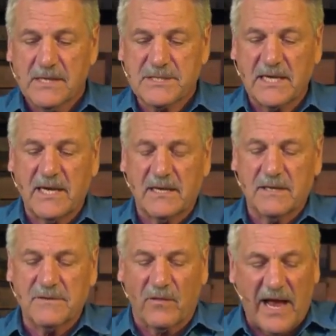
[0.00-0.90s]
See,
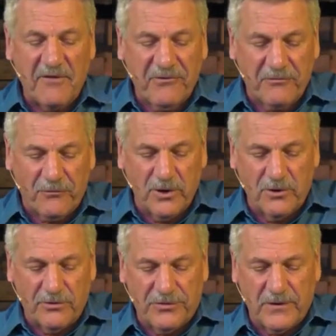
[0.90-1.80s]
in the life of
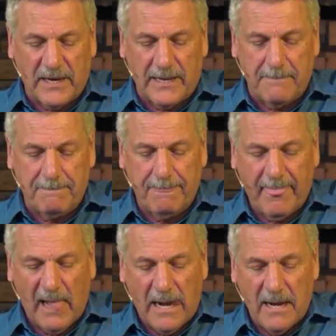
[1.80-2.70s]
Ruth um,
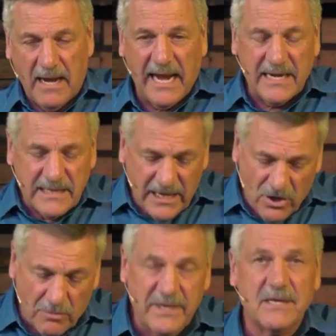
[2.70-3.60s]
and
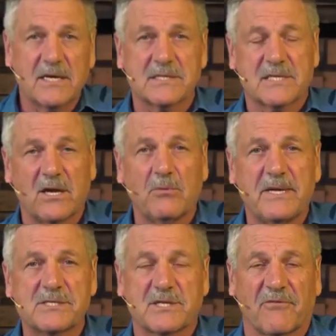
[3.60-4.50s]
Naomi, because
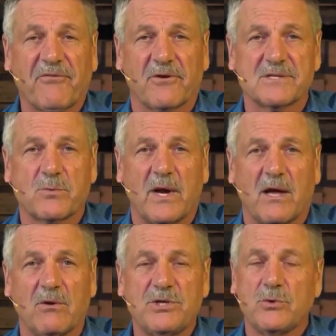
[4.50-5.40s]
Naomi suffered as
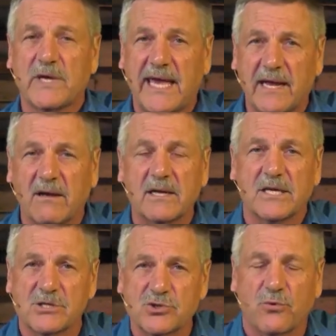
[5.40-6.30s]
well, you
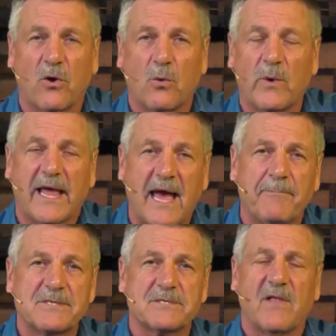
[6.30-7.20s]
cannot control what
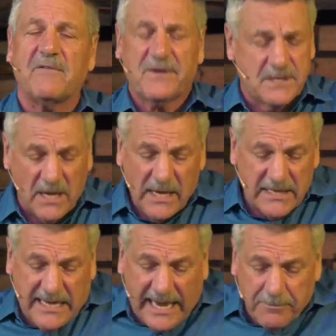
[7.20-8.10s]
happens in life. It,
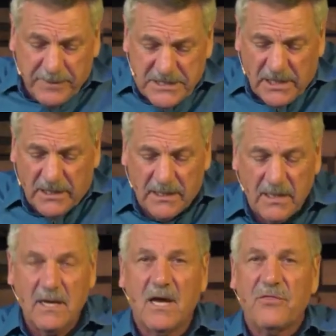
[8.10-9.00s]
it can't be done.
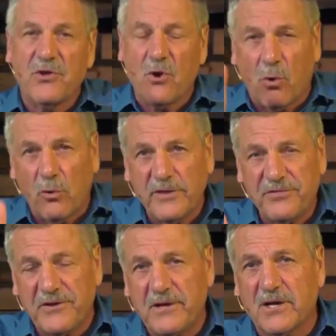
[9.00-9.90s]
The
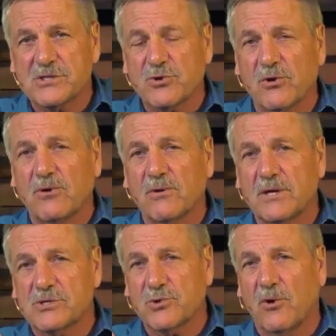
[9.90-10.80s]
only thing you control,
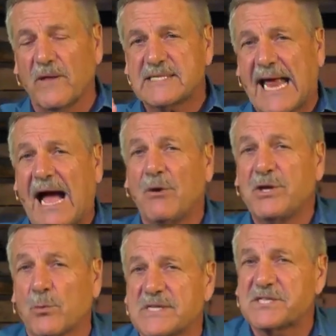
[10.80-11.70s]
control is how
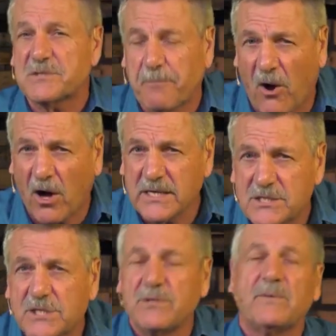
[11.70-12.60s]
you
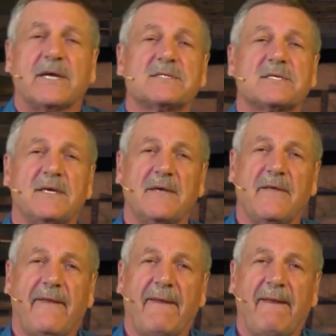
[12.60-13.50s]
respond to it.
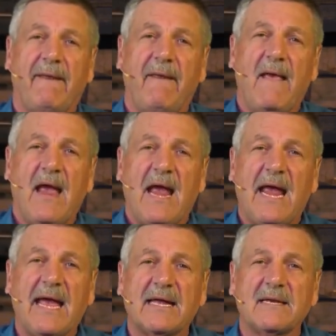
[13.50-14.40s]

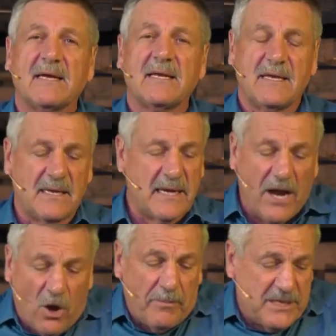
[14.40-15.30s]
And
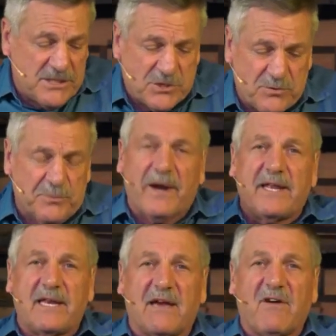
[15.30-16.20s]
Naomi just was
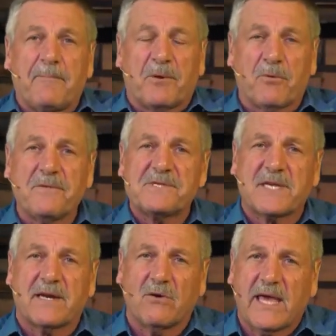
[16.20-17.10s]
ready to give up. And Ruth
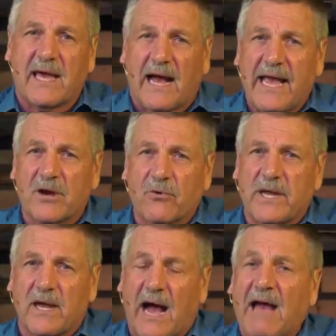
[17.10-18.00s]
said, Okay, I
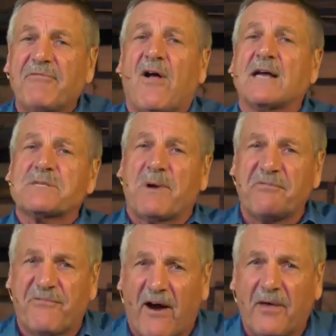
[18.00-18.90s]
agree. I've lost
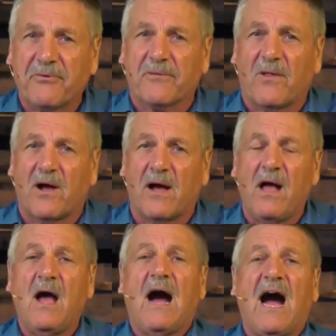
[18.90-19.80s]
my father in
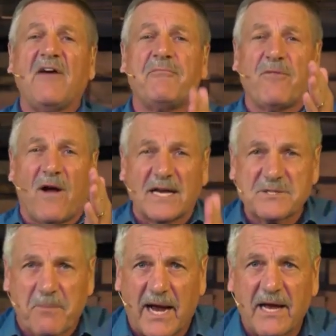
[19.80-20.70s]
law. I've
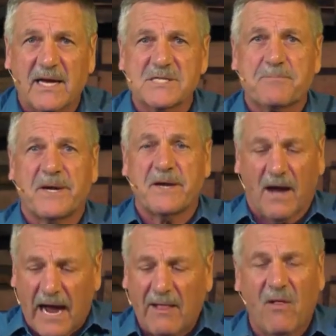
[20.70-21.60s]
lost my husband.
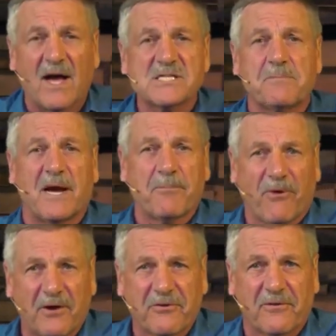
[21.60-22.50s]
I lost my
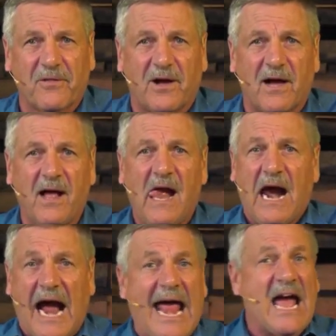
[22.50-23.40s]
brother in law.
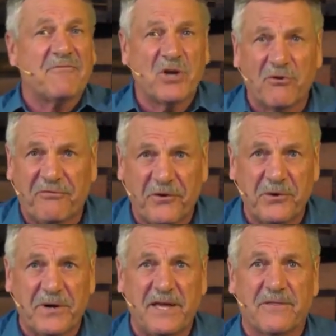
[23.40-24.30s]
I have no
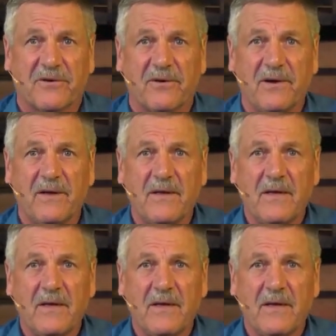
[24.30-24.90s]
food either.